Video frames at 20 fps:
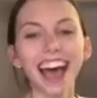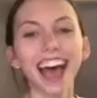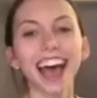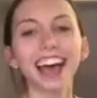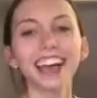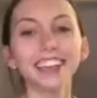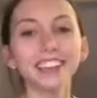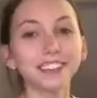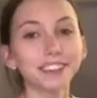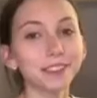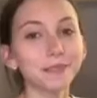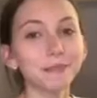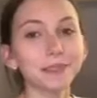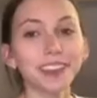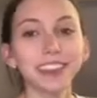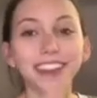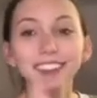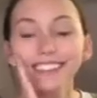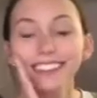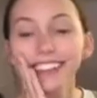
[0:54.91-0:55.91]
I use it
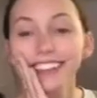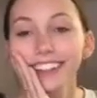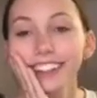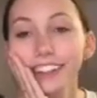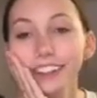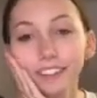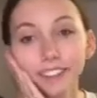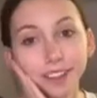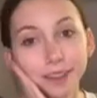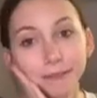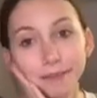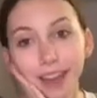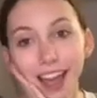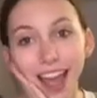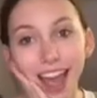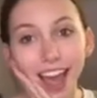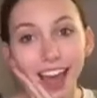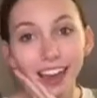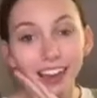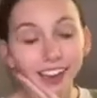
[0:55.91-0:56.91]
because it clears up my
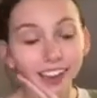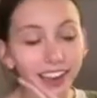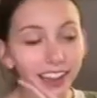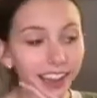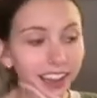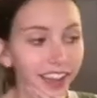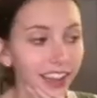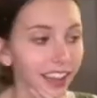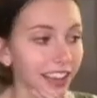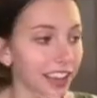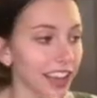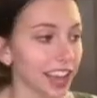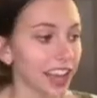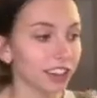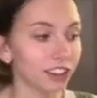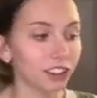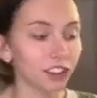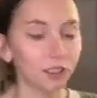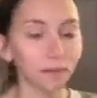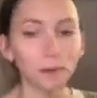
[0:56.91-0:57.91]
acne.
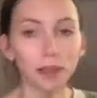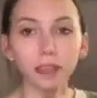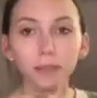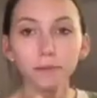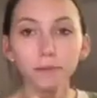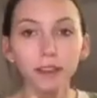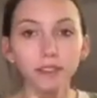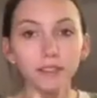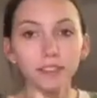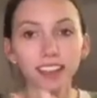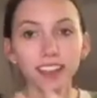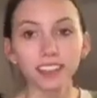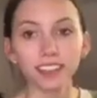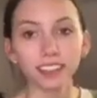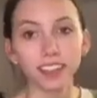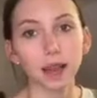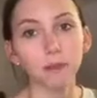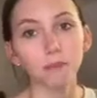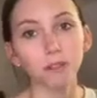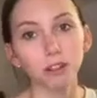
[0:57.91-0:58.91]
It just makes my face
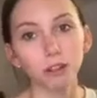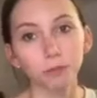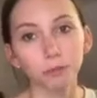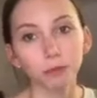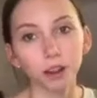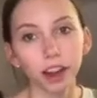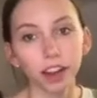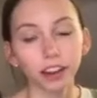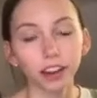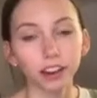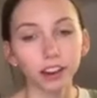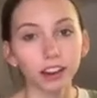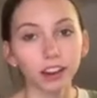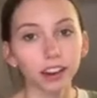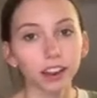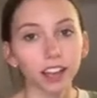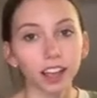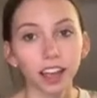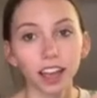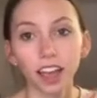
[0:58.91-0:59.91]
that much brighter,
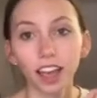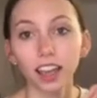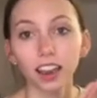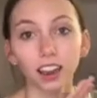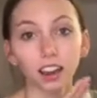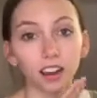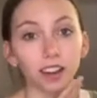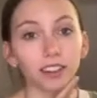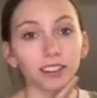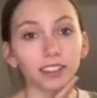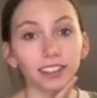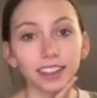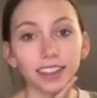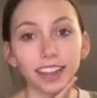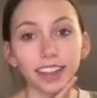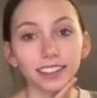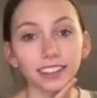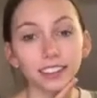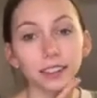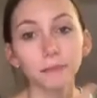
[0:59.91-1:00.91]
and honestly,
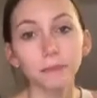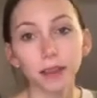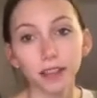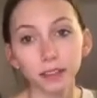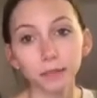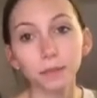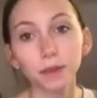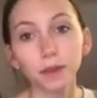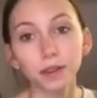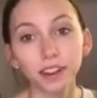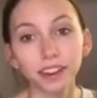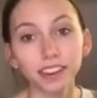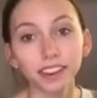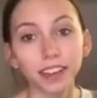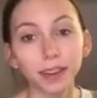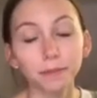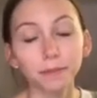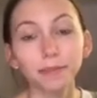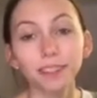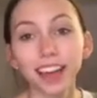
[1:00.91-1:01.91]
it's the best beauty
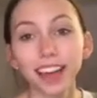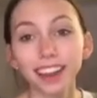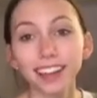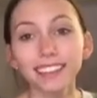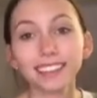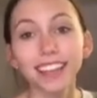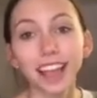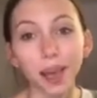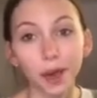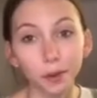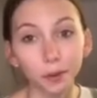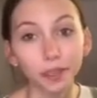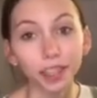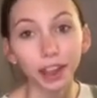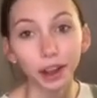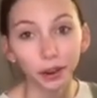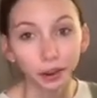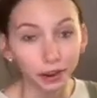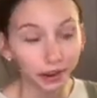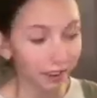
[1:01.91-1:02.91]
tip that is out
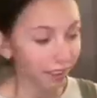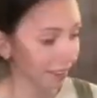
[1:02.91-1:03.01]
there.